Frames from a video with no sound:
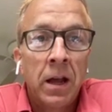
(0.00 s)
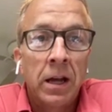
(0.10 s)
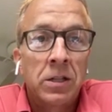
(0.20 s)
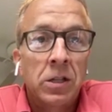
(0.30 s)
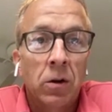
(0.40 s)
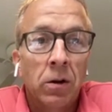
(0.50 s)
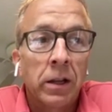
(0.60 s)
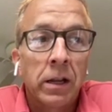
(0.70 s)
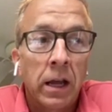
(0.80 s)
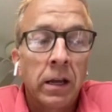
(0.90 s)
it
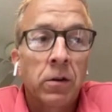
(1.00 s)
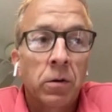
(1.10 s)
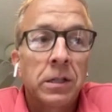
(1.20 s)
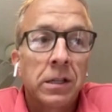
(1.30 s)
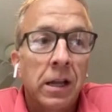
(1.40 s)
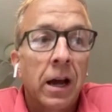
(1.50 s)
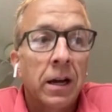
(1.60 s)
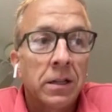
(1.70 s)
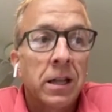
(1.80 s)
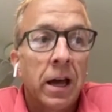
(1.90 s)
certainly increases the
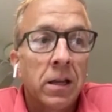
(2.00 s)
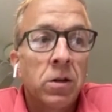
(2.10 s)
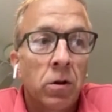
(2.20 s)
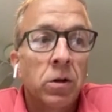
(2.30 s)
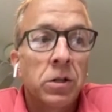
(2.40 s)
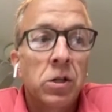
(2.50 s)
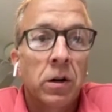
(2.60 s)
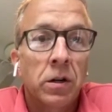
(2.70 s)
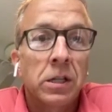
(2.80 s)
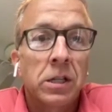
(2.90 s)
odds that you could
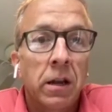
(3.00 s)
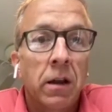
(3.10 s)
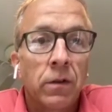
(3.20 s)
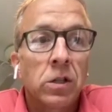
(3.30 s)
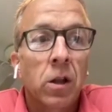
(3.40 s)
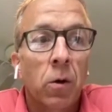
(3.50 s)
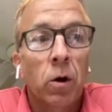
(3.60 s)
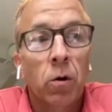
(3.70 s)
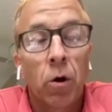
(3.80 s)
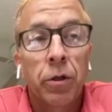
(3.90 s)
start to see even slower
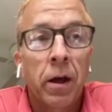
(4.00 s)
growth.